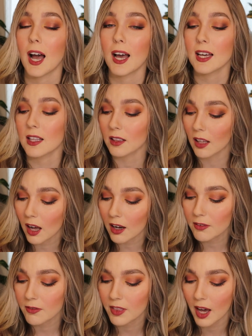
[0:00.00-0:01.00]
I
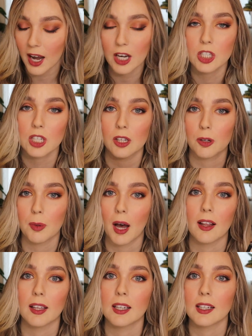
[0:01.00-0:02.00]
love the eyeshadow
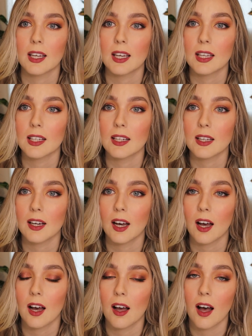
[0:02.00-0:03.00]
palette. It
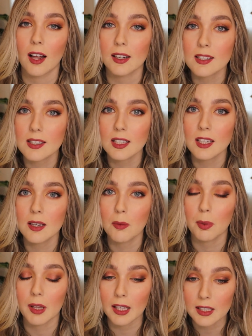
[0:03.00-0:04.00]
honestly
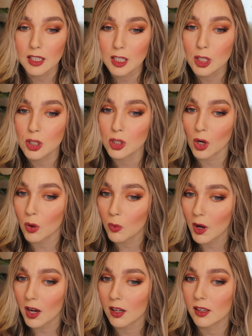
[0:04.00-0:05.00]
blended so
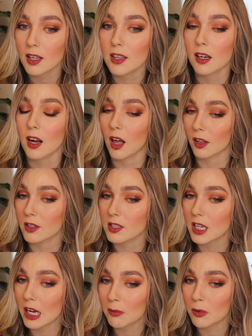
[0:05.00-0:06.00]
well. The
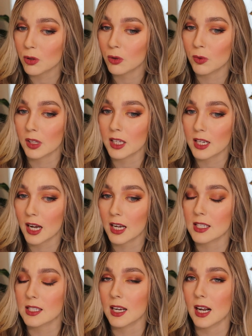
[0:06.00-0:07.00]
colors came through really
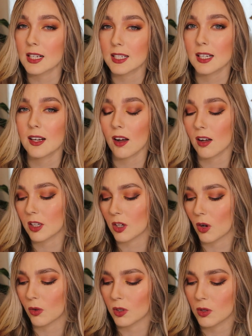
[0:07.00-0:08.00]
nice, and I did, you
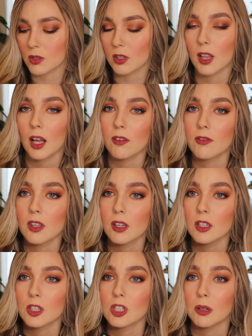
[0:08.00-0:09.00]
know, use a lot of
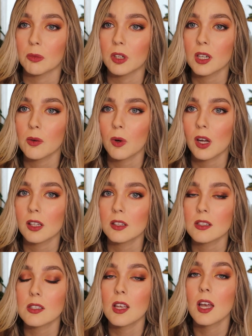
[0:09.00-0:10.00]
the shimmery ones.